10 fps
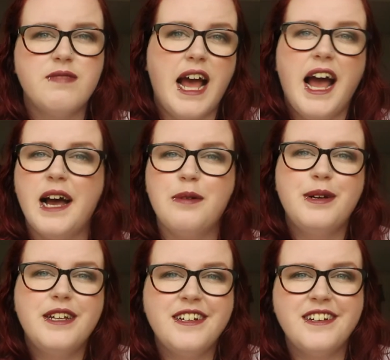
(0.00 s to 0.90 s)
That
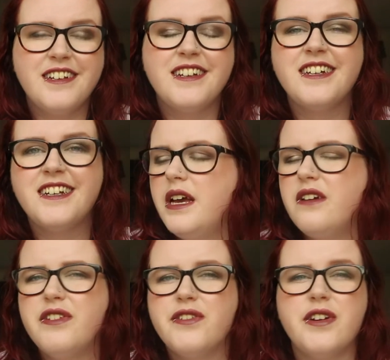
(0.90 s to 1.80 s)
happened. Yeah,
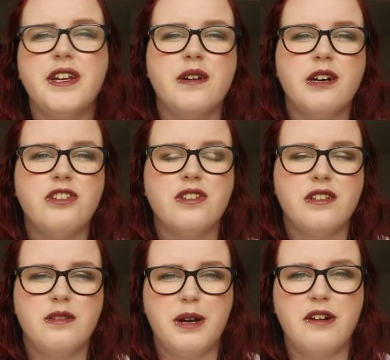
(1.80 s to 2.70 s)
if you've got any
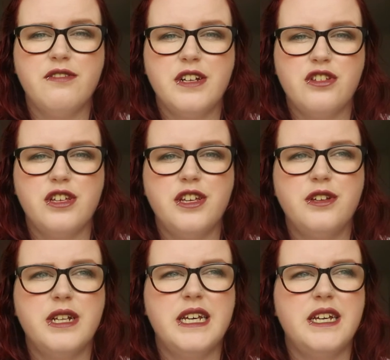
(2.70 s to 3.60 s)
questions about finishing
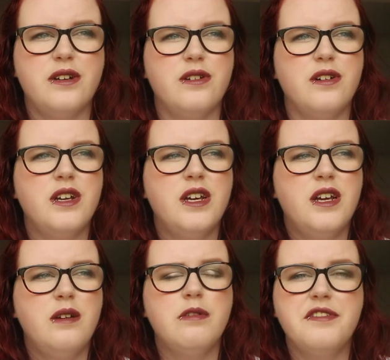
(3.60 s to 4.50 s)
uni or
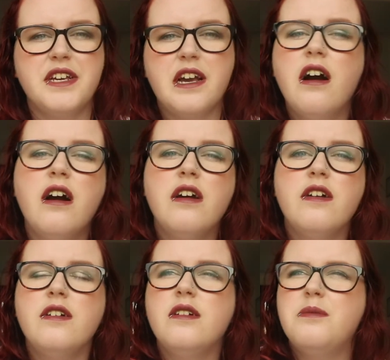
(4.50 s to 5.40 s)
moving
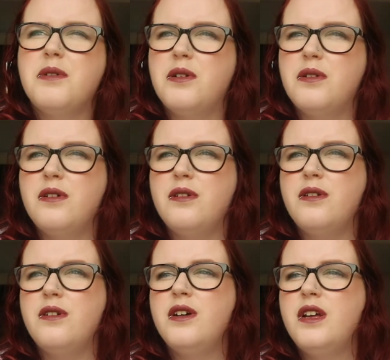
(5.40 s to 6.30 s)
home
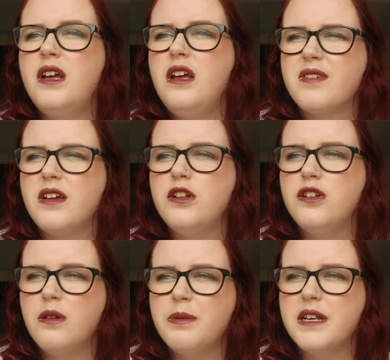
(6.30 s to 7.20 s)
or
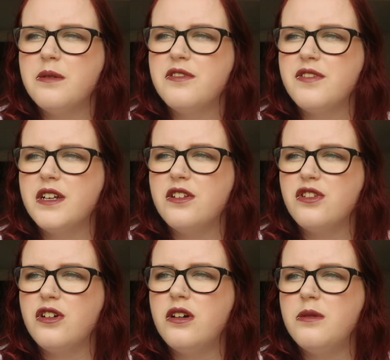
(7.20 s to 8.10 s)
not being able to find a
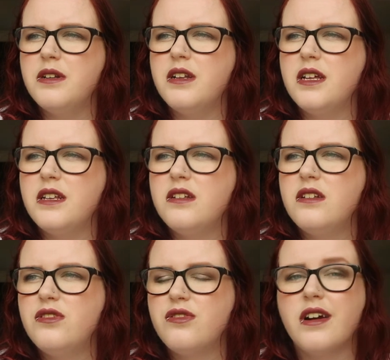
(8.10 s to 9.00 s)
job and like
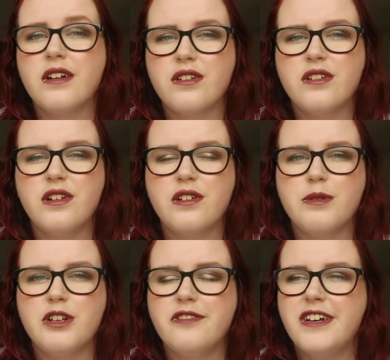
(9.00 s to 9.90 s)
trying not to lose
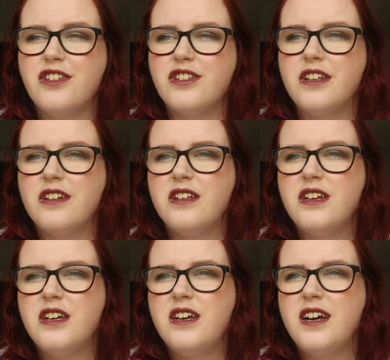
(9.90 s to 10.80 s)
motivation,
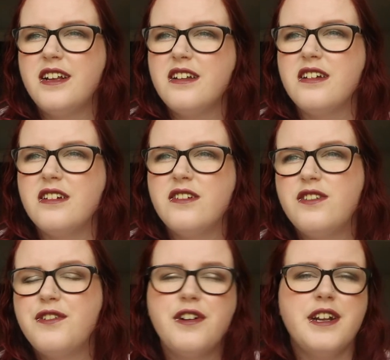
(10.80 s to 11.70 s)
I don't know,
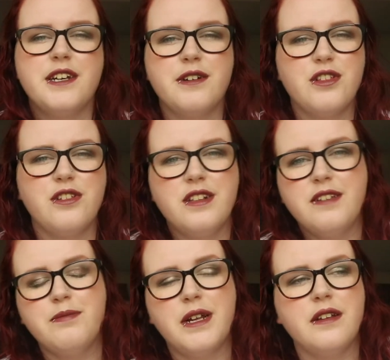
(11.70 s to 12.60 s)
if you've got any questions,
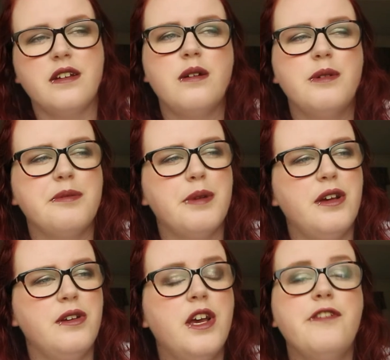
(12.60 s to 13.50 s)
leave them down in the comments
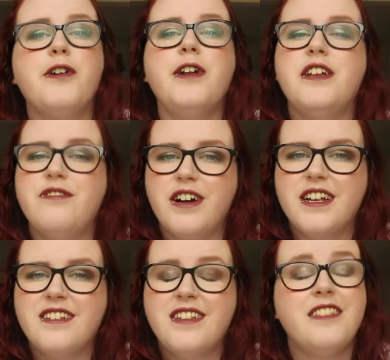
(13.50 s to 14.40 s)
below. If you've got any
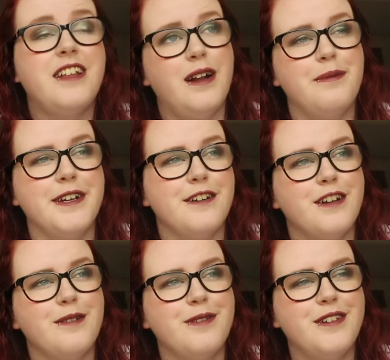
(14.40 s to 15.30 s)
advice, that would be
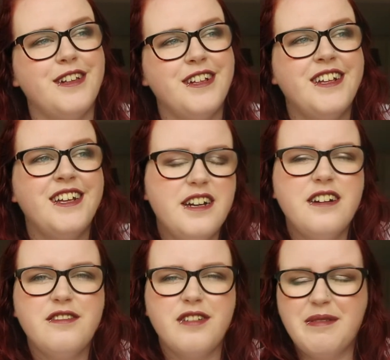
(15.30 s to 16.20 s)
incredible. I
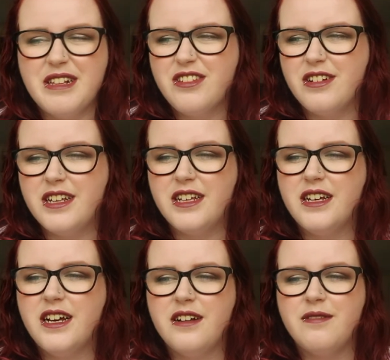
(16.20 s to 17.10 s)
don't know if I mentioned it.
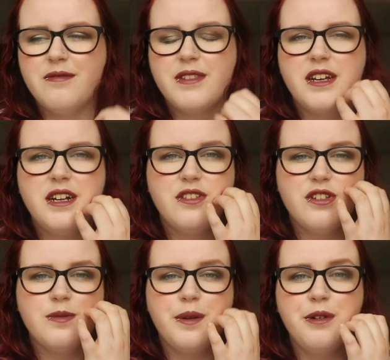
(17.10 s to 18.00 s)
The kind of
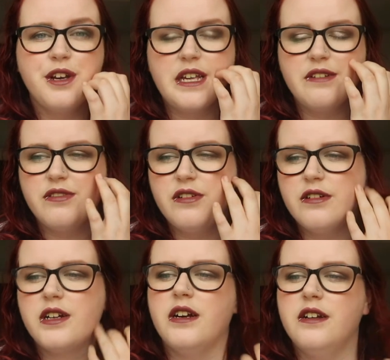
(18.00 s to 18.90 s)
jobs I'm looking for
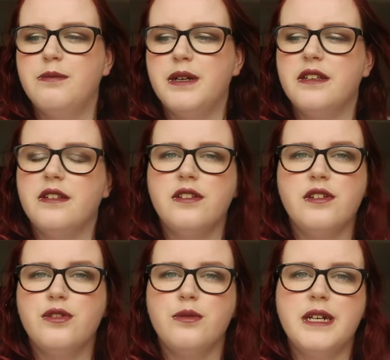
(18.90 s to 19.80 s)
are kind of based in
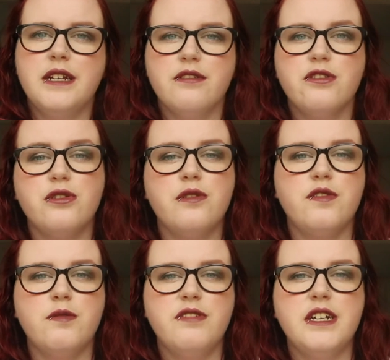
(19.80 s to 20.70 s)
social media and short
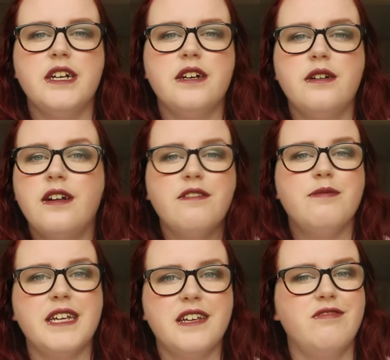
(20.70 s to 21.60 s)
form video. I love
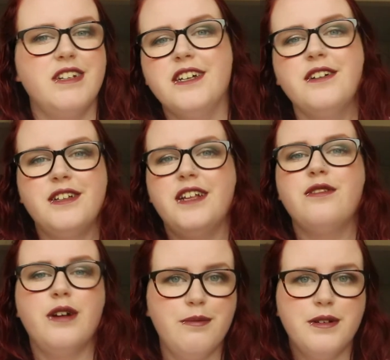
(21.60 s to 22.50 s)
making videos,
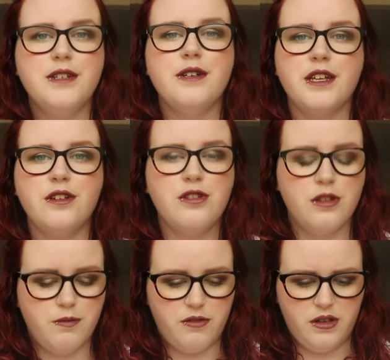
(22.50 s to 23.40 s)
hence why I've been doing
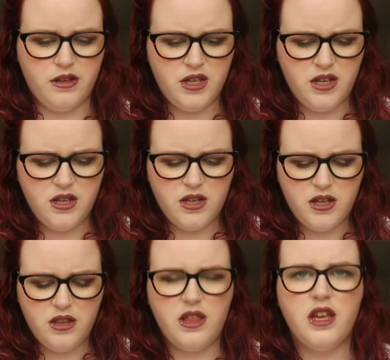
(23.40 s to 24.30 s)
YouTube for,
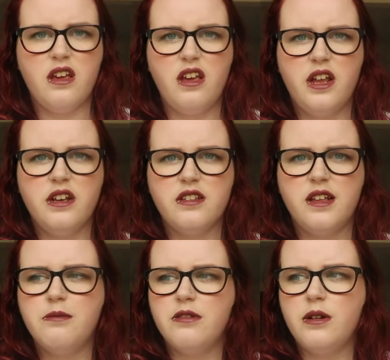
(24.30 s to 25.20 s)
I think in
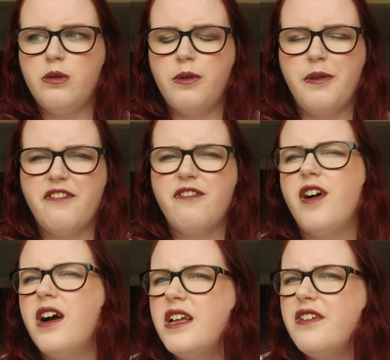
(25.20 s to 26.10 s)
December it will be
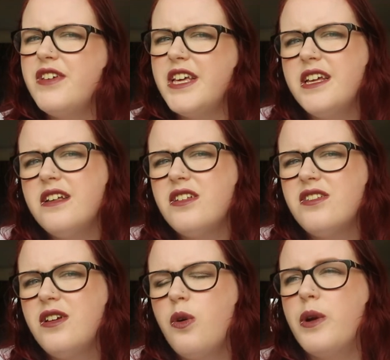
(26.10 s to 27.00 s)
5
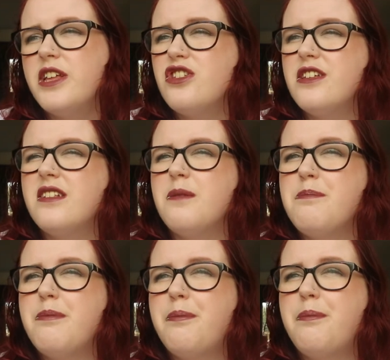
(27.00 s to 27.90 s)
years, which is a
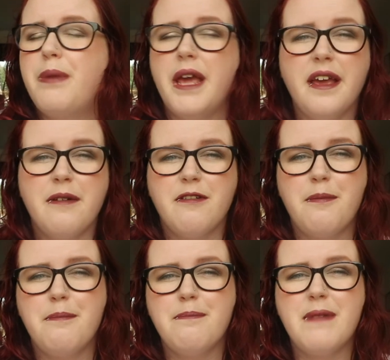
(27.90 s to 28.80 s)
bit
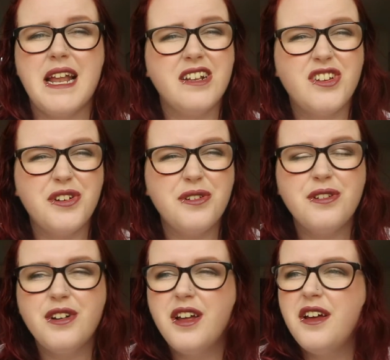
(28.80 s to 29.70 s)
mental.